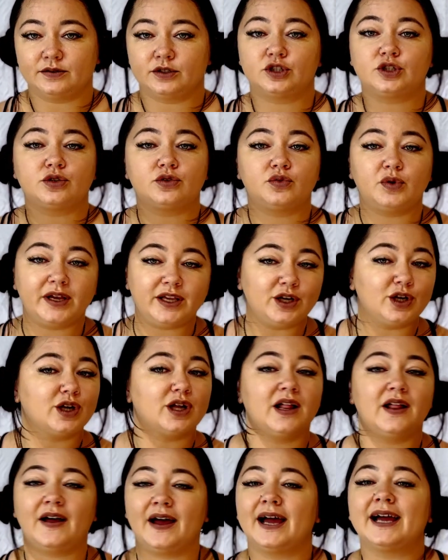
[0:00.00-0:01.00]
Treat your
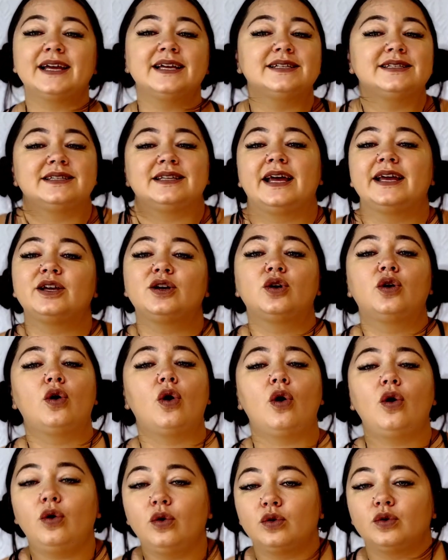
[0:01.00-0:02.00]
clients like
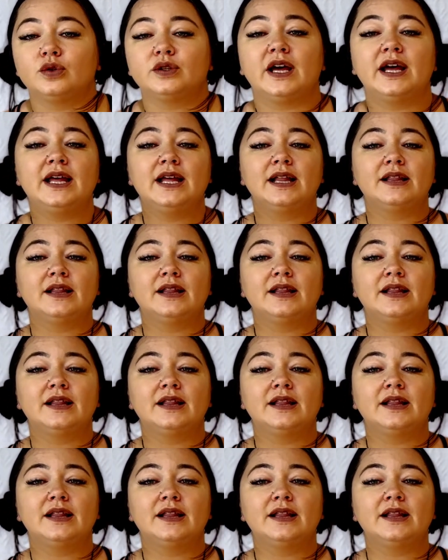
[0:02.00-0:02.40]
gold.